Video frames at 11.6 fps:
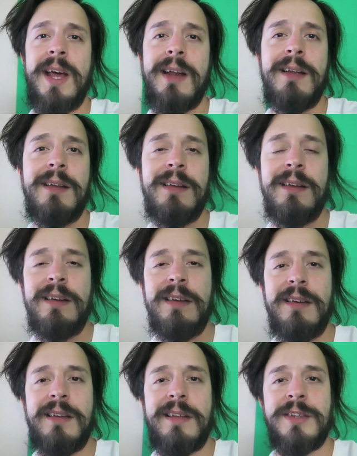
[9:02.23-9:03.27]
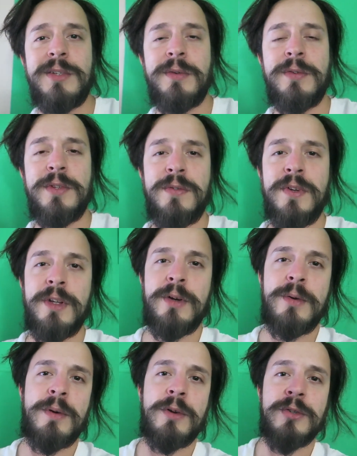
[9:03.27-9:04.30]
that, that's it for this
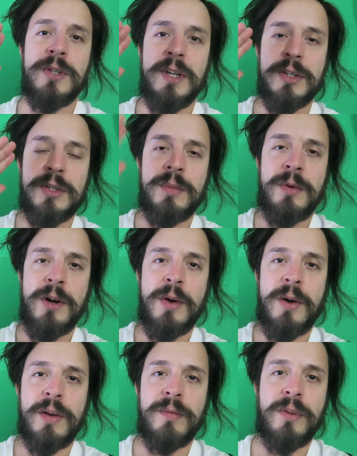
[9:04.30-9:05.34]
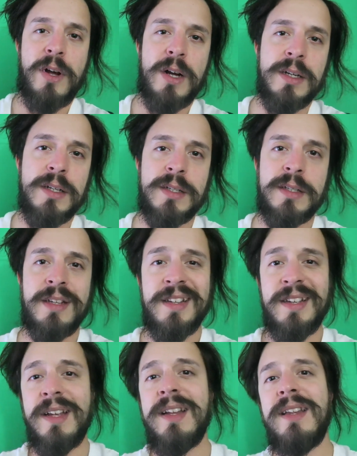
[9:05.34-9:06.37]
video. I'll see you guys tomorrow on Vlogust
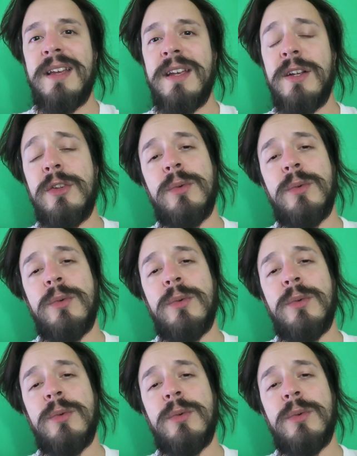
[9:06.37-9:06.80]
day